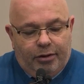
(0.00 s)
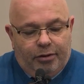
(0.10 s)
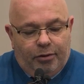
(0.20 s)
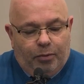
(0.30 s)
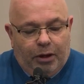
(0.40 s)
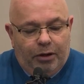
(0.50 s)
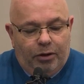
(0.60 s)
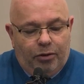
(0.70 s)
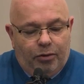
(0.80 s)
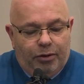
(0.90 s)
the one
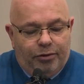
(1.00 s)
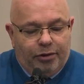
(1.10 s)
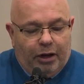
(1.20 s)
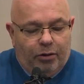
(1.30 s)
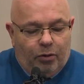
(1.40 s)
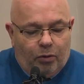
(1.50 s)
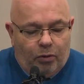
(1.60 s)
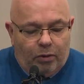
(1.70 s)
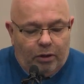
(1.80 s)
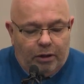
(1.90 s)
who is our
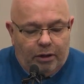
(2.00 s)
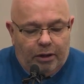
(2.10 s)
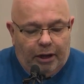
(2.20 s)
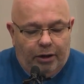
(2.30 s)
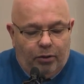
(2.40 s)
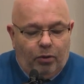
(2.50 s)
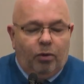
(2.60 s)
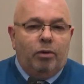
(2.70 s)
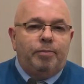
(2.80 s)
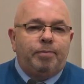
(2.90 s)
all in
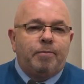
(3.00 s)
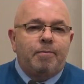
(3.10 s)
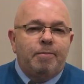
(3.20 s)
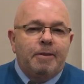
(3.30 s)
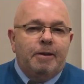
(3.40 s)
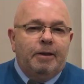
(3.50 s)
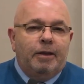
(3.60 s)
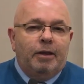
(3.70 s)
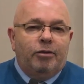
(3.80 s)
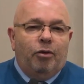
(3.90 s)
all.
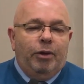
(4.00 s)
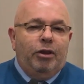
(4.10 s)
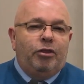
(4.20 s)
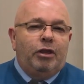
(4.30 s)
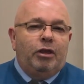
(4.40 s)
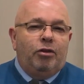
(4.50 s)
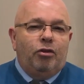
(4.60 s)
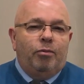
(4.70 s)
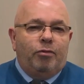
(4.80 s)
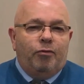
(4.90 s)
So when you think in
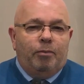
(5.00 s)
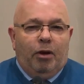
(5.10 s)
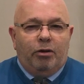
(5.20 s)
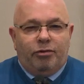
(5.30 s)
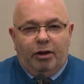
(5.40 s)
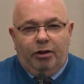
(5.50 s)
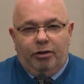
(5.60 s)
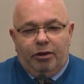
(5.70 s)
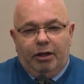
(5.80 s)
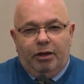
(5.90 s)
terms of master, you
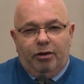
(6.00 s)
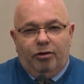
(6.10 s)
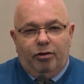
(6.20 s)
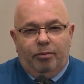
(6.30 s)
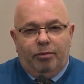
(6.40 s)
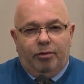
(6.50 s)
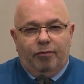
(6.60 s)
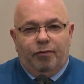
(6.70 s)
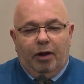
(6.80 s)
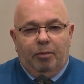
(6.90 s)
think in terms
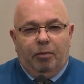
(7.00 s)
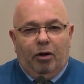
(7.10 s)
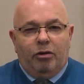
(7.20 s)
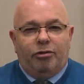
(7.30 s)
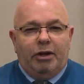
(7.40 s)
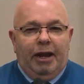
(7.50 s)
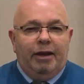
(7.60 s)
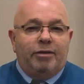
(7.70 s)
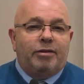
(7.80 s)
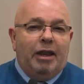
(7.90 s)
of a master
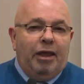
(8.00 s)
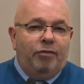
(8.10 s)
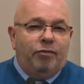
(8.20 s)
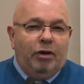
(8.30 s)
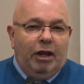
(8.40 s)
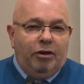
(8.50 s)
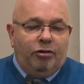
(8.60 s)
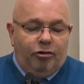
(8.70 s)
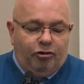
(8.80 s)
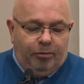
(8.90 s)
and slave
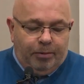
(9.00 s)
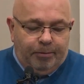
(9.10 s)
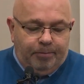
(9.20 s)
relationship.